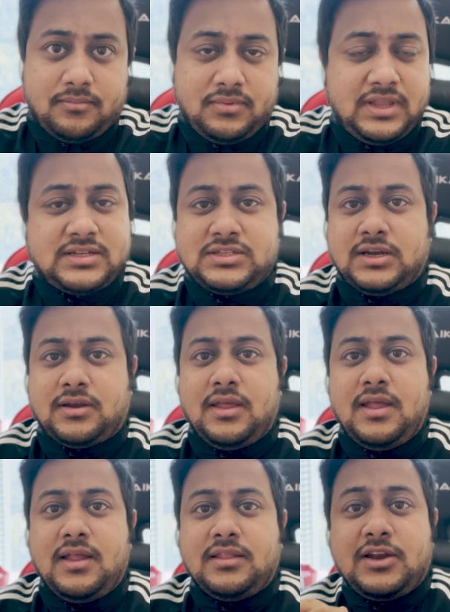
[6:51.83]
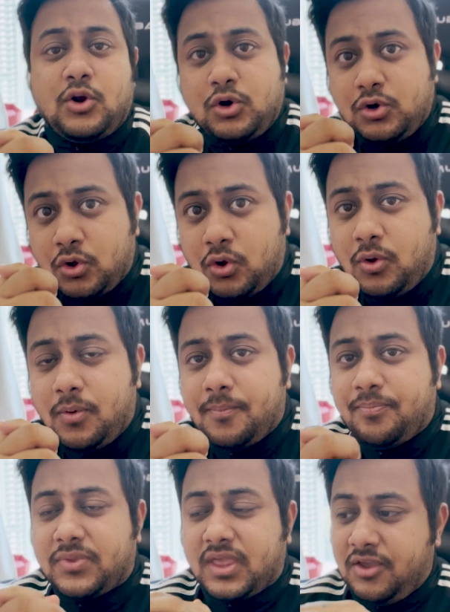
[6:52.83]
That's it. They don't know
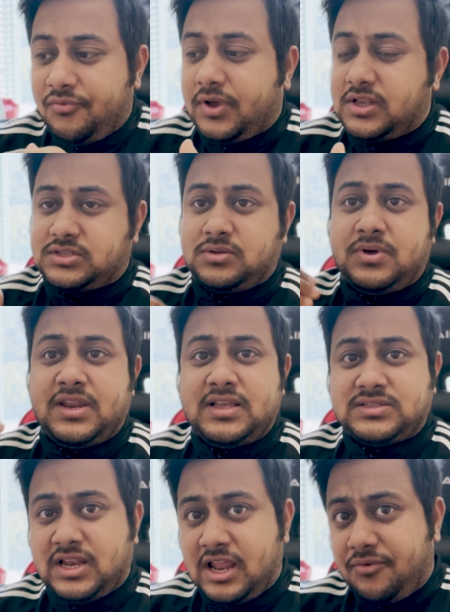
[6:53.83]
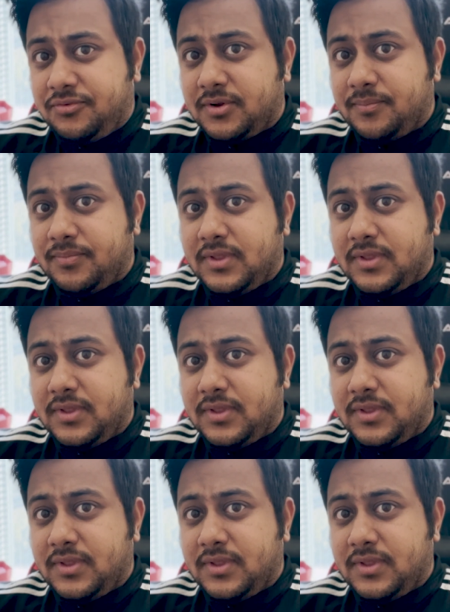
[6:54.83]
if customer has left,